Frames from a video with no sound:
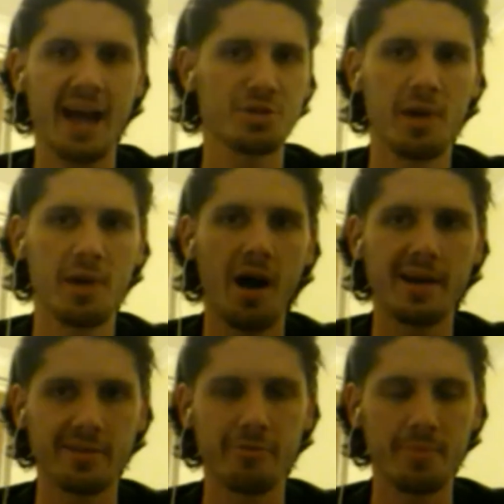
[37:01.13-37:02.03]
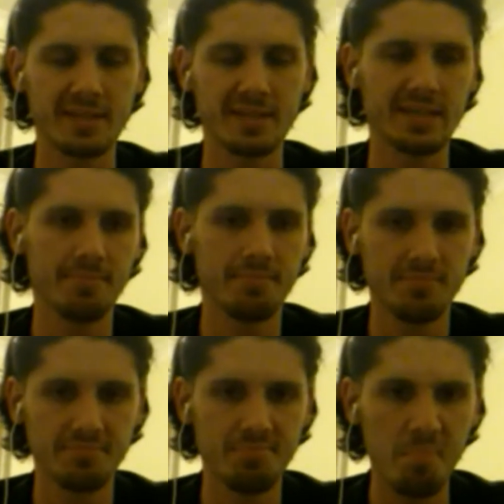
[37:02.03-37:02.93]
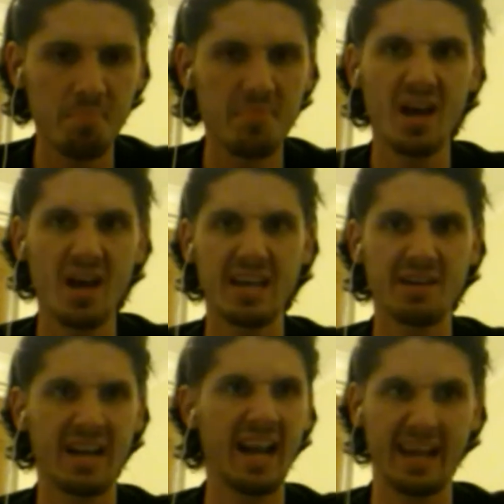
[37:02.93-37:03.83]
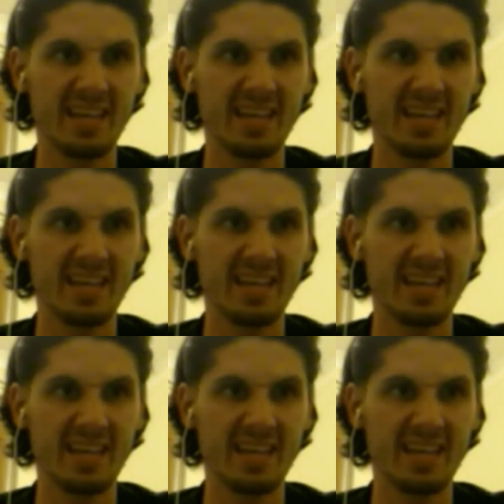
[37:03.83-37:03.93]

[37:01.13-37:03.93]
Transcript: my eye for me to click